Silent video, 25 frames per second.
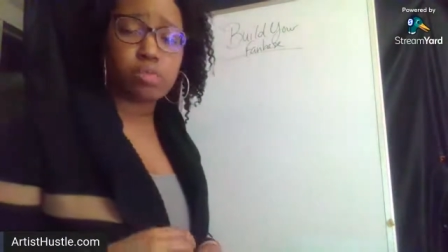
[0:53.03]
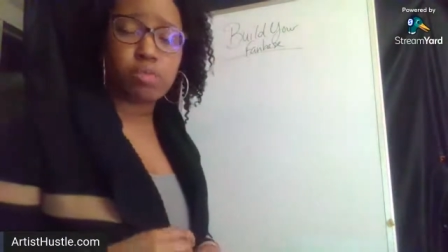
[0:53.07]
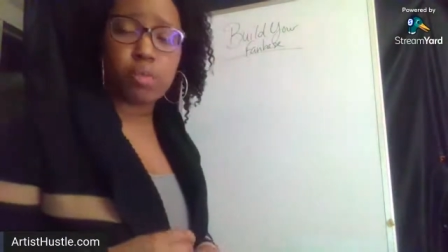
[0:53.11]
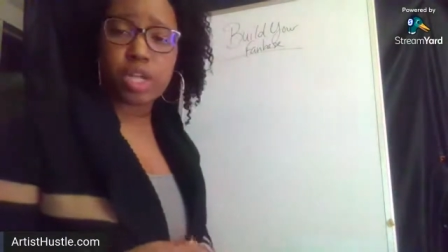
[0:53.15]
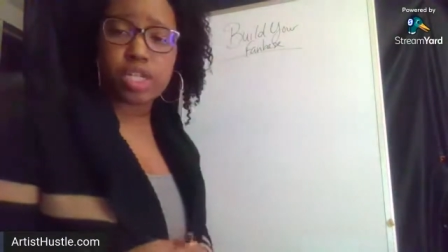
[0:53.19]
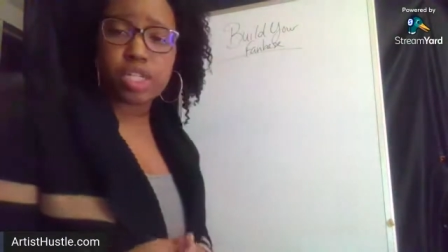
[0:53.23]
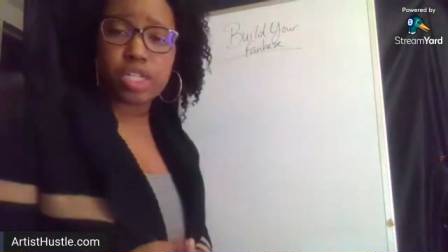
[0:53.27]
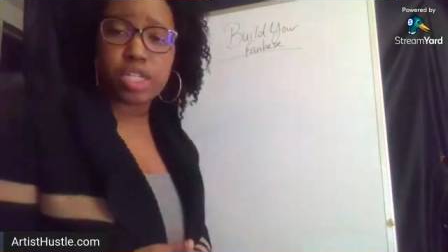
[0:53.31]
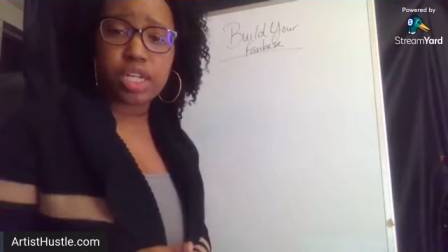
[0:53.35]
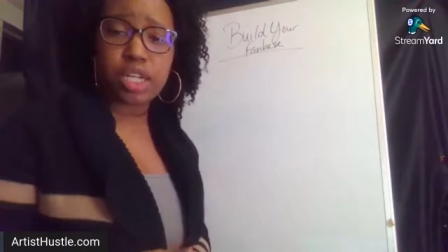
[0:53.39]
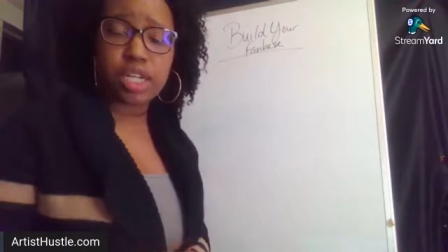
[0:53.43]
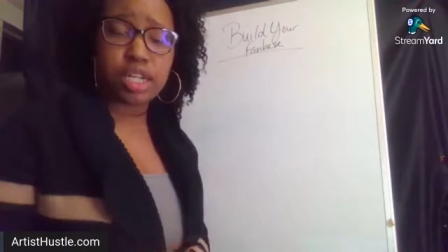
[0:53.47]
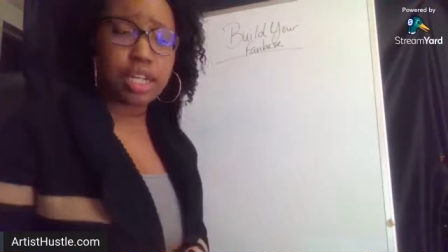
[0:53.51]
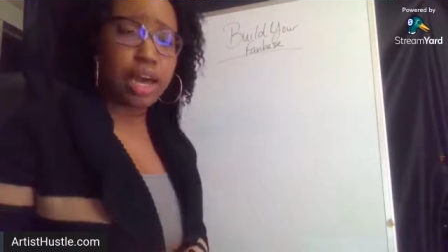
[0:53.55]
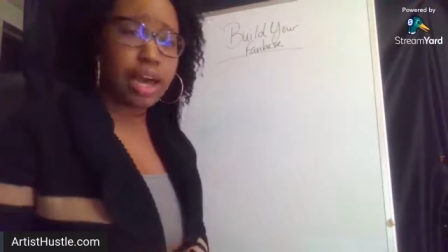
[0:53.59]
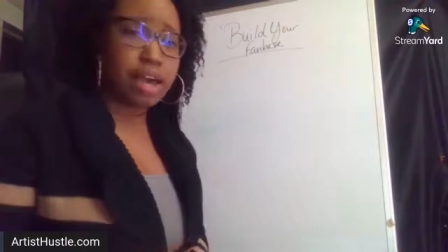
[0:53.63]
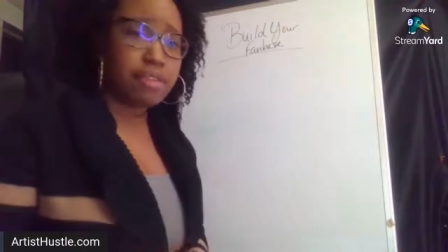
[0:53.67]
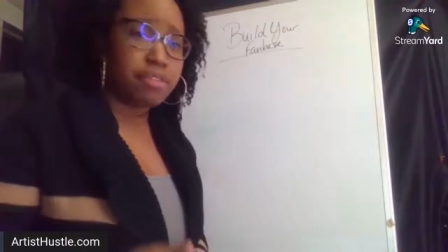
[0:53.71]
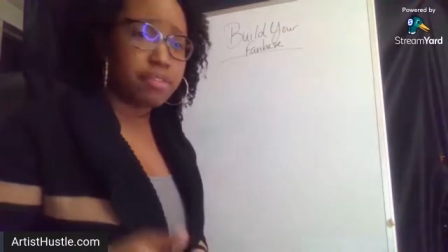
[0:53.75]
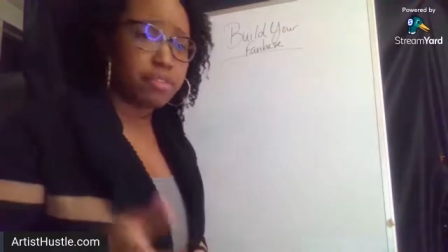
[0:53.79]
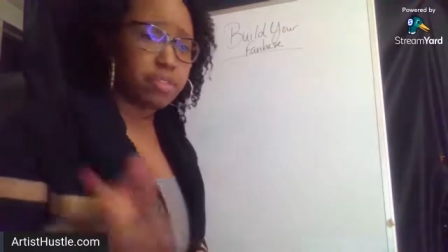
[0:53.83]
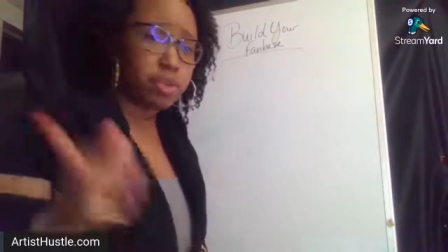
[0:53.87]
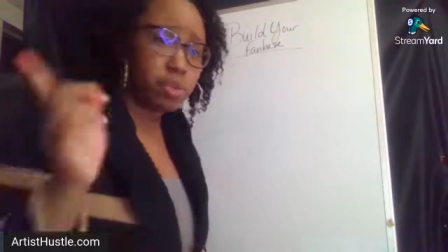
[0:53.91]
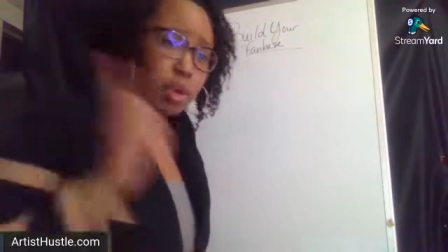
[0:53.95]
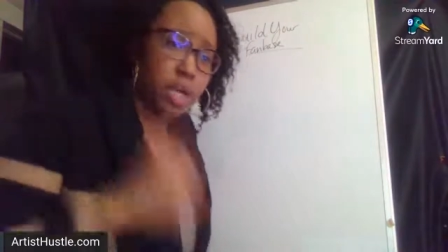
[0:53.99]
watching it
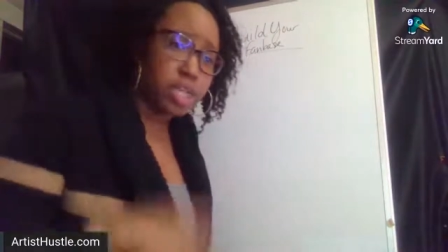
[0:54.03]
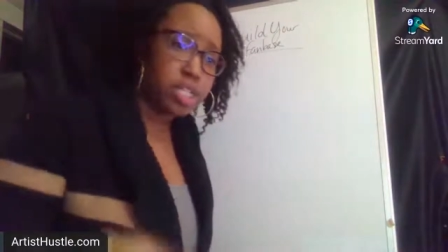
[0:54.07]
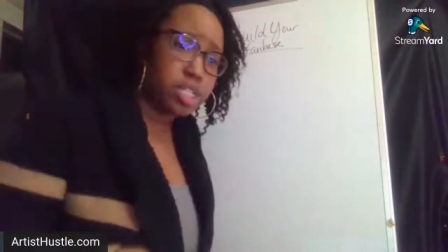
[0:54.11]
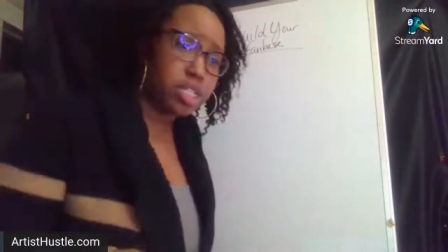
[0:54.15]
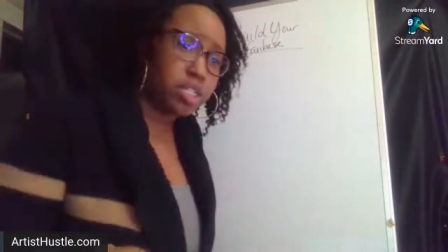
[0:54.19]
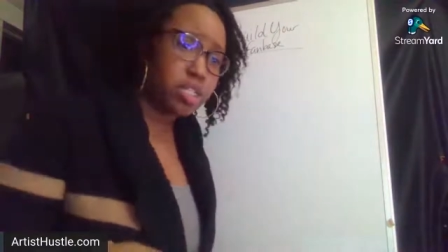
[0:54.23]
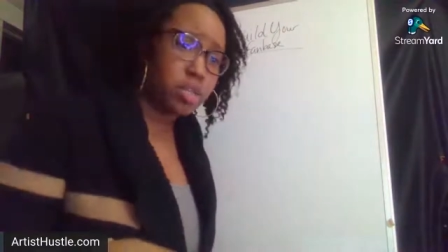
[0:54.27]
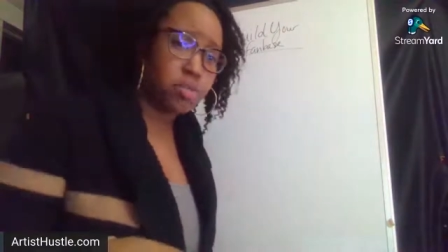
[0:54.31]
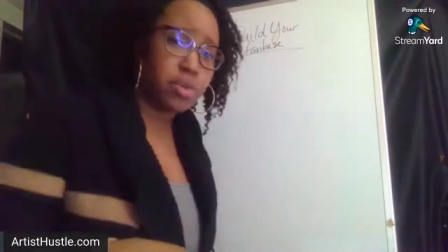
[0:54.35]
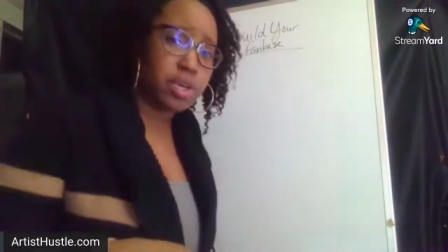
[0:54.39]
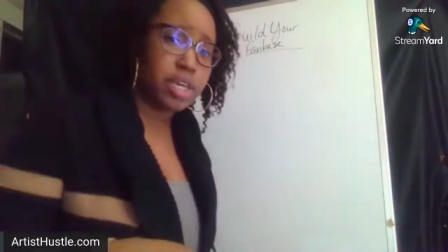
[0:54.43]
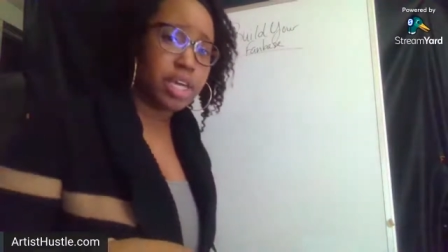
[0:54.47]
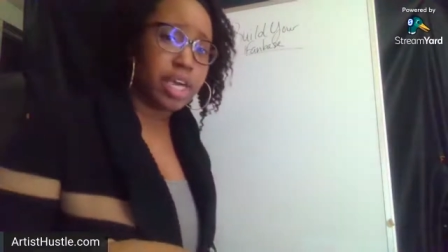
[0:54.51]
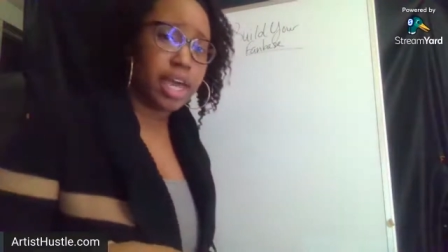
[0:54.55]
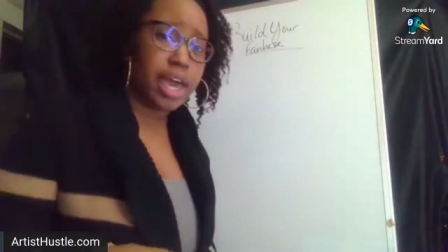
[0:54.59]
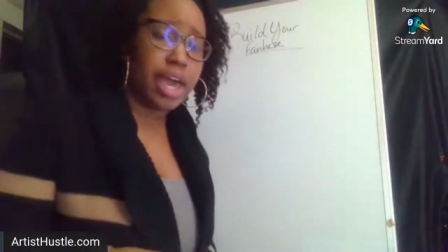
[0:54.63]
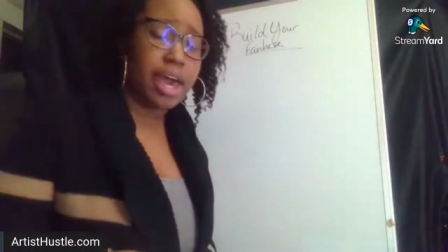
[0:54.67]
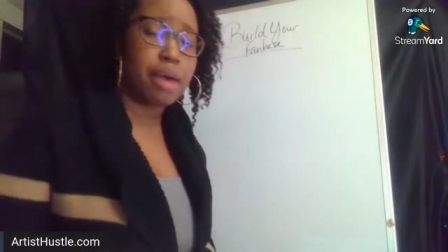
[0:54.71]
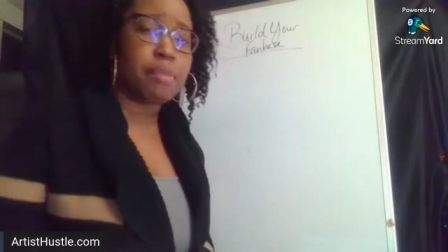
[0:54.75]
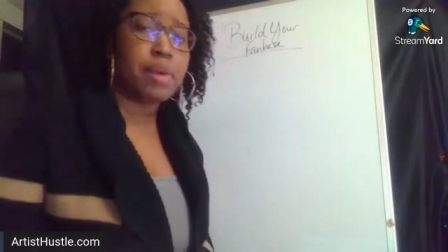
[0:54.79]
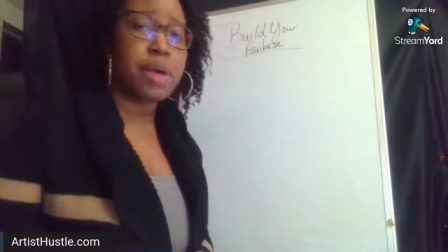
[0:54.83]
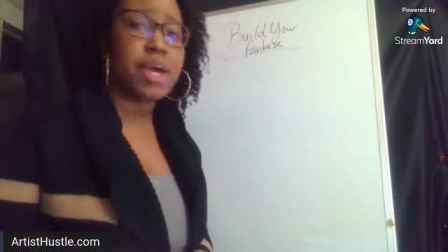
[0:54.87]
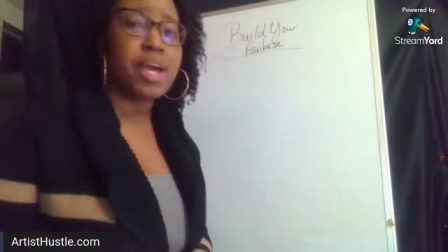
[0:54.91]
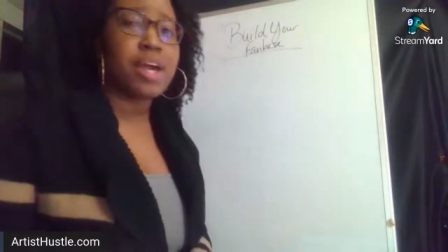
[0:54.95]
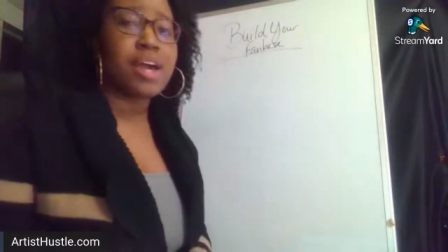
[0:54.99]
live, if you're watching the
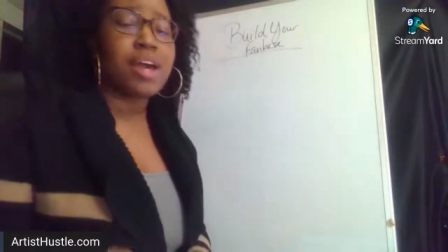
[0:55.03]
recap.